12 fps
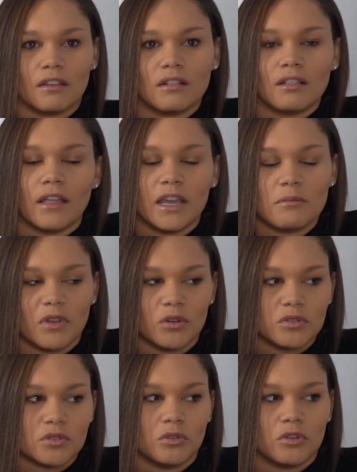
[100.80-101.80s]
late
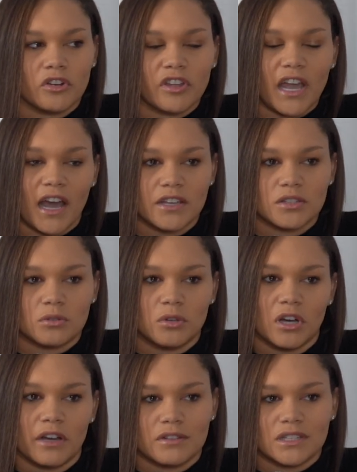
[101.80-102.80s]
middle school, early high school.
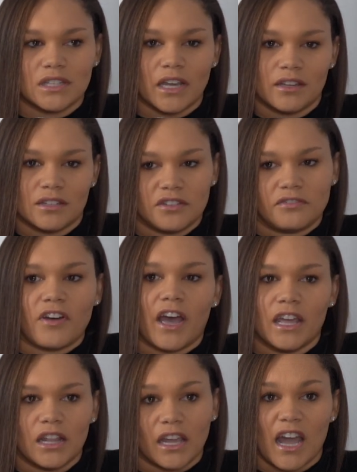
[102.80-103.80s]
I was
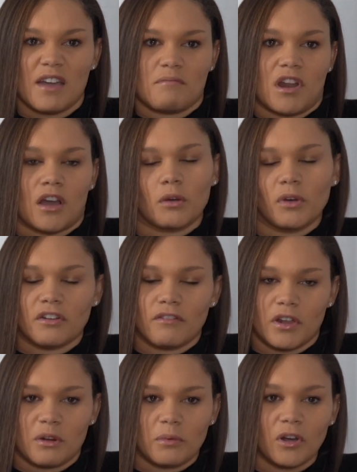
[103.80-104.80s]
defiant. I am not going to
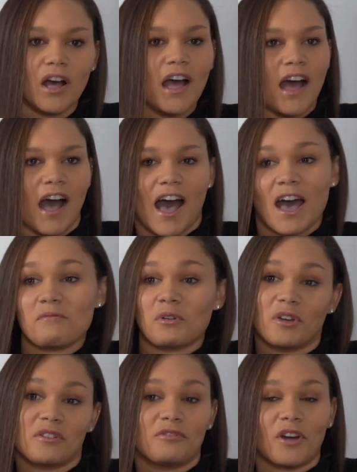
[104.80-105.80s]
Vanderbilt. I'm
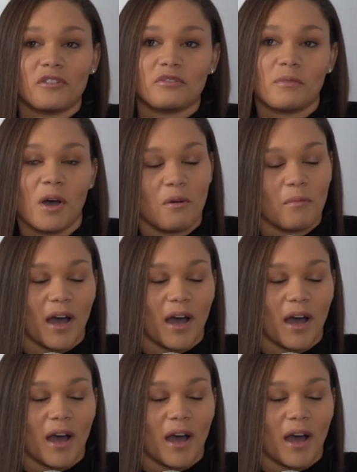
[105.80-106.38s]
going far from home.